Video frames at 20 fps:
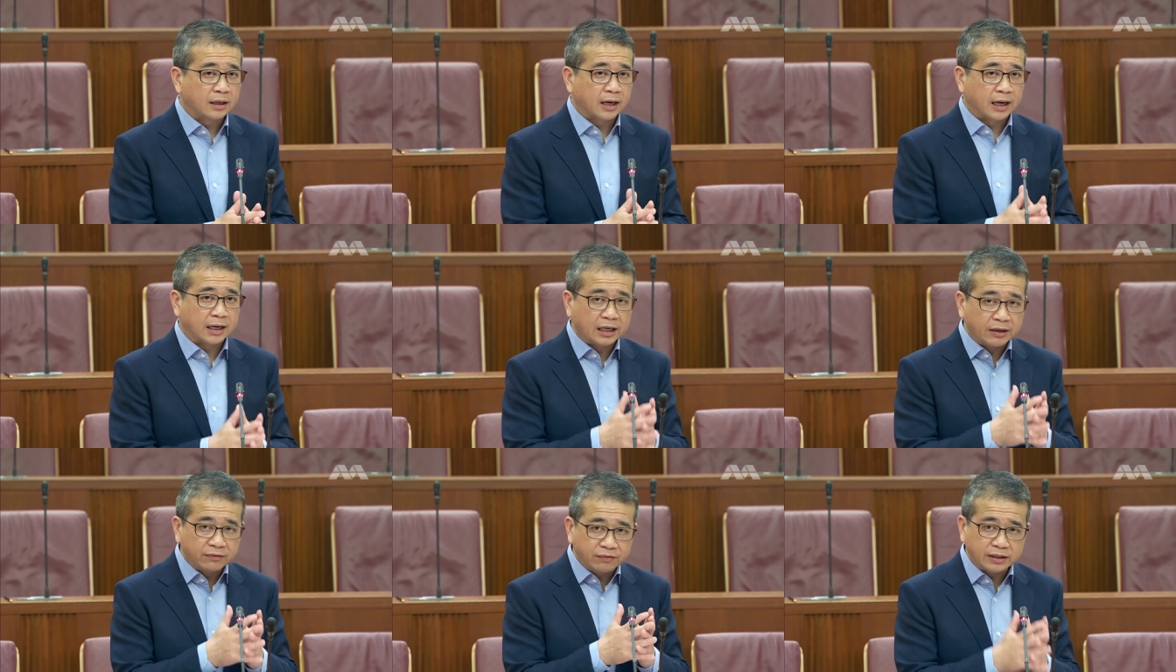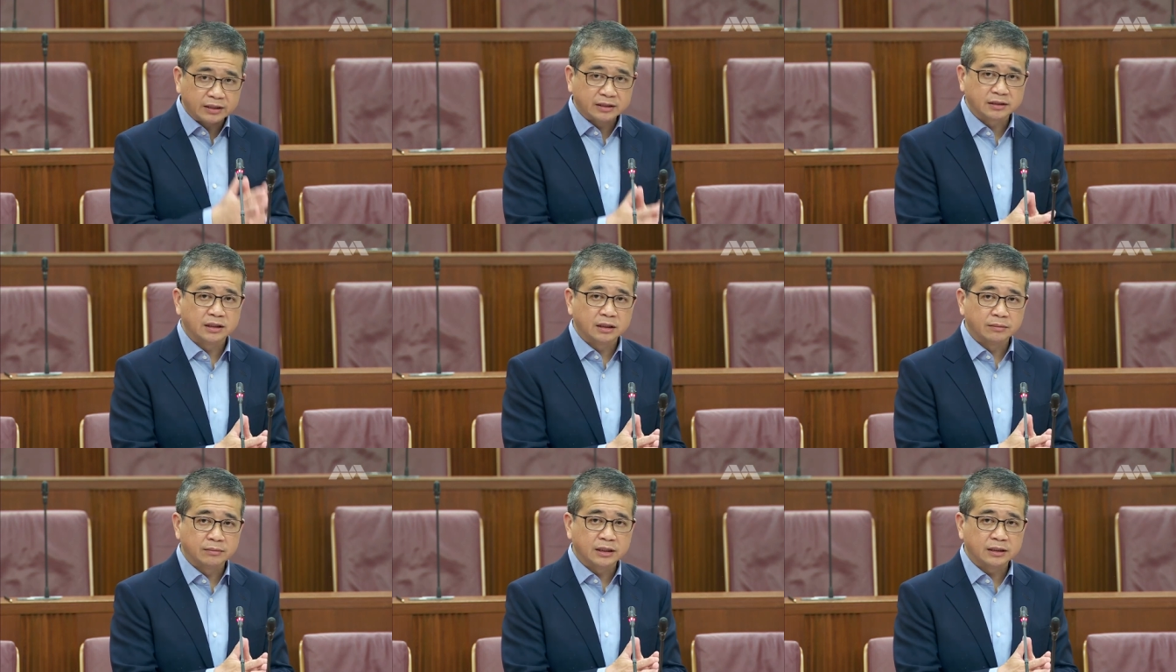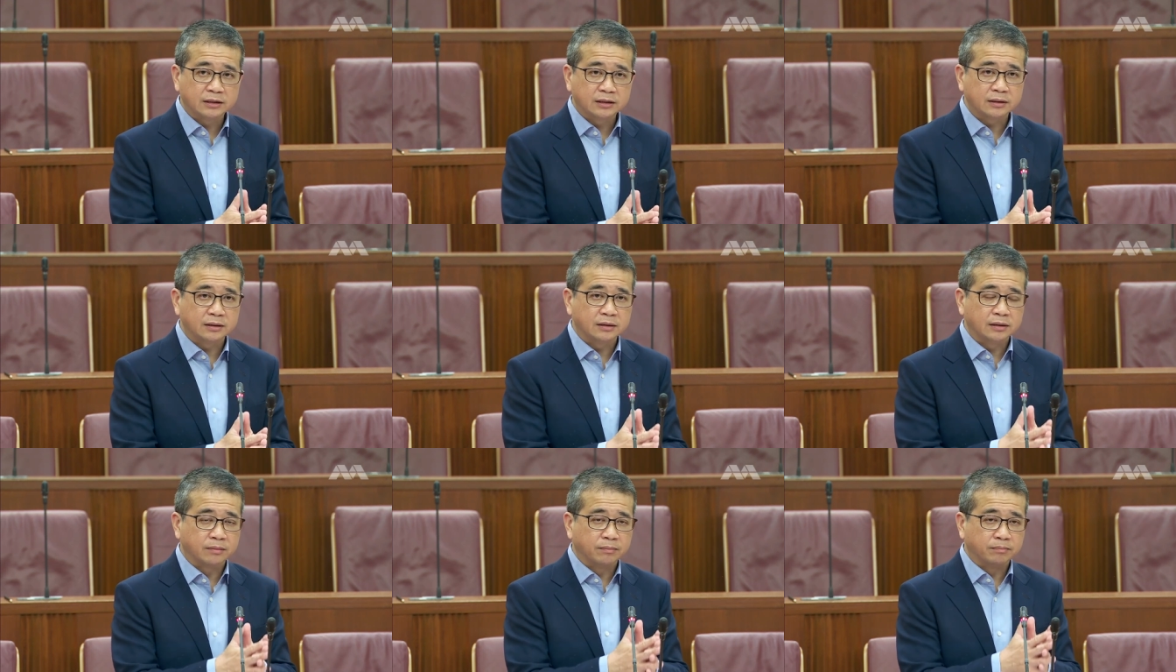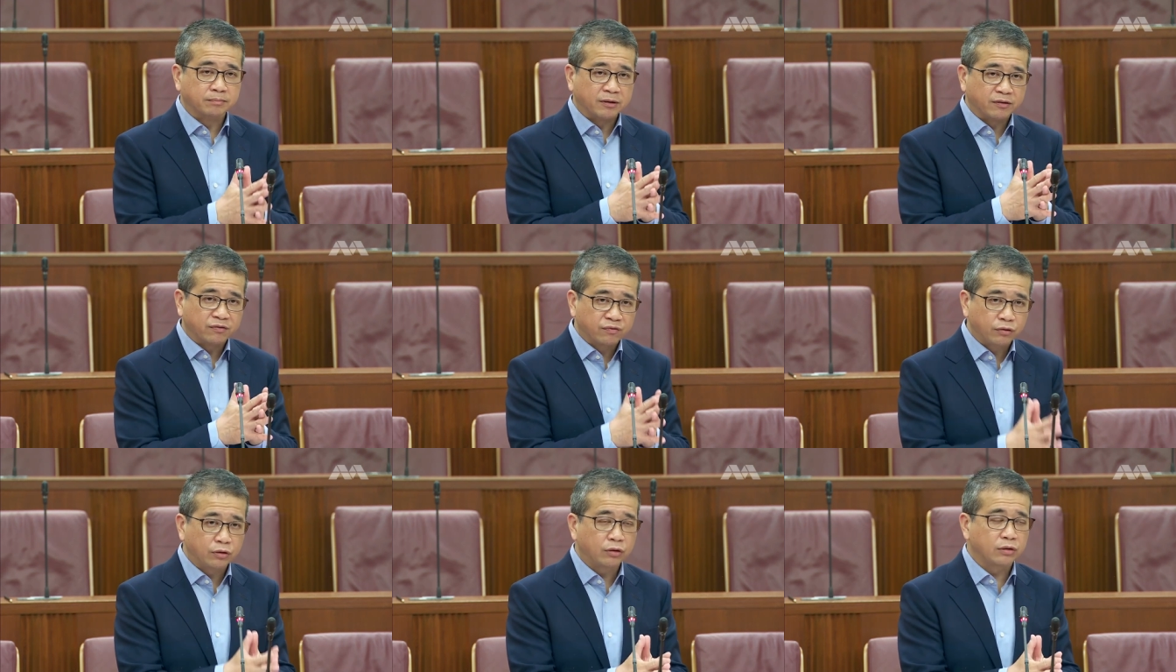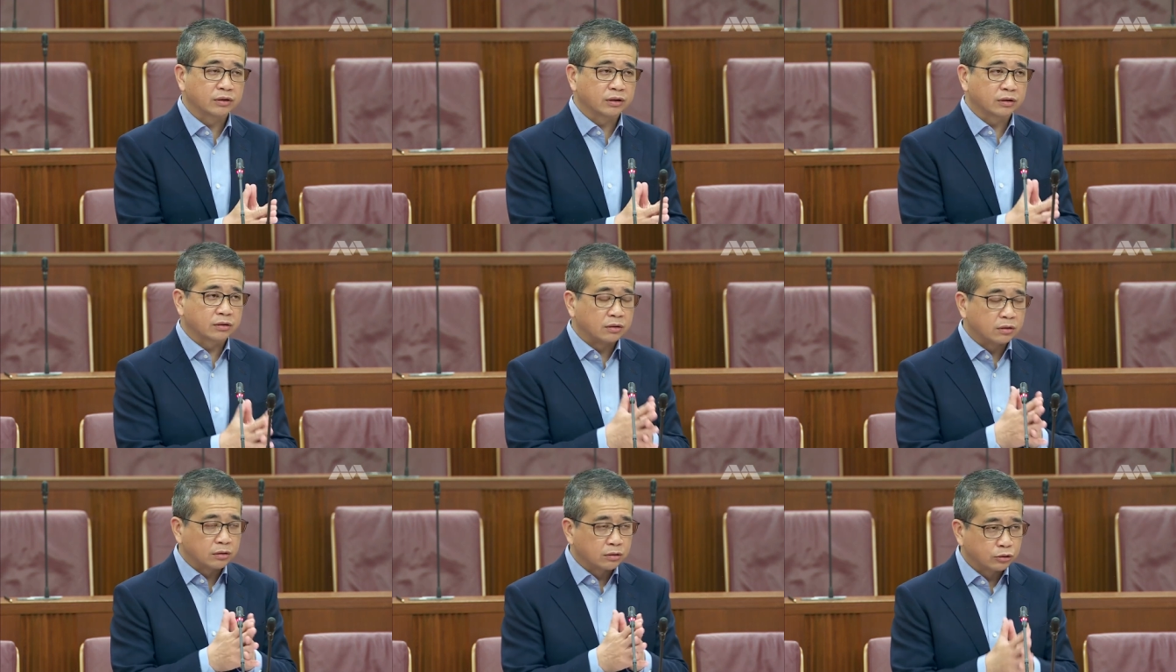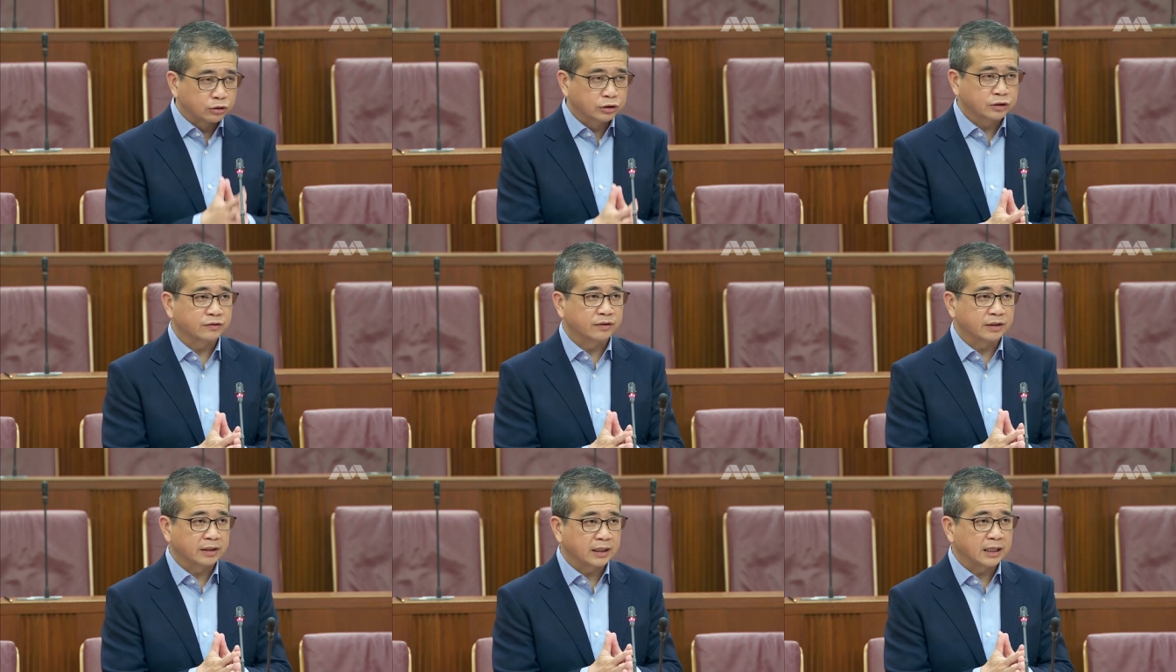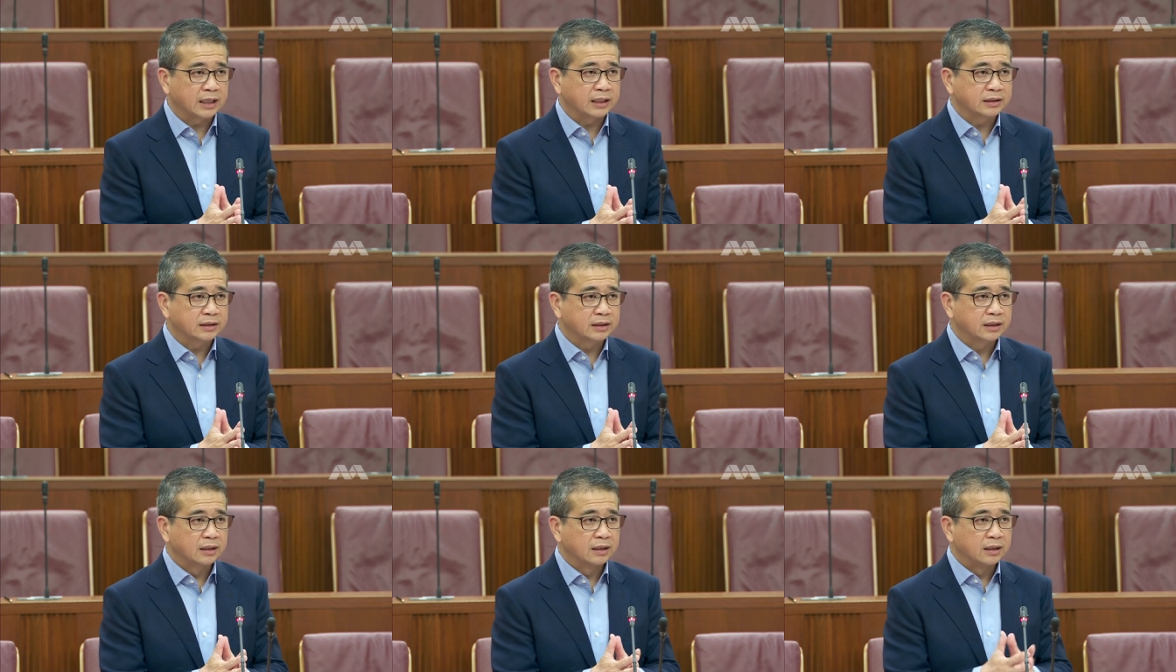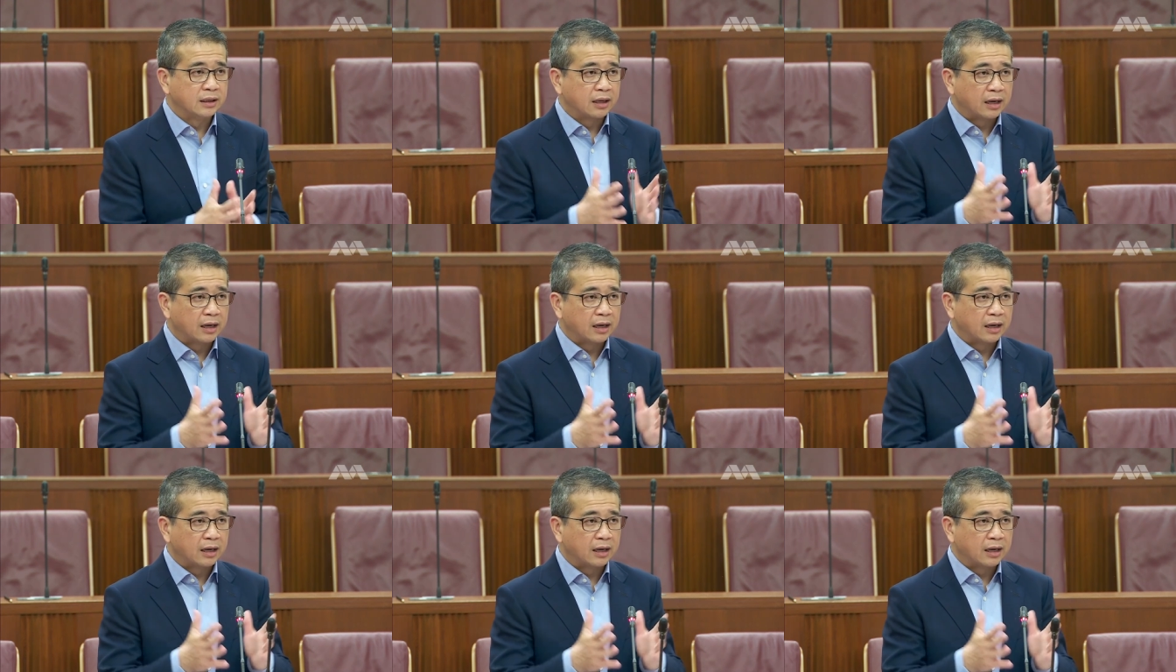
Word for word: and if it is terminated before the conclusion of the case,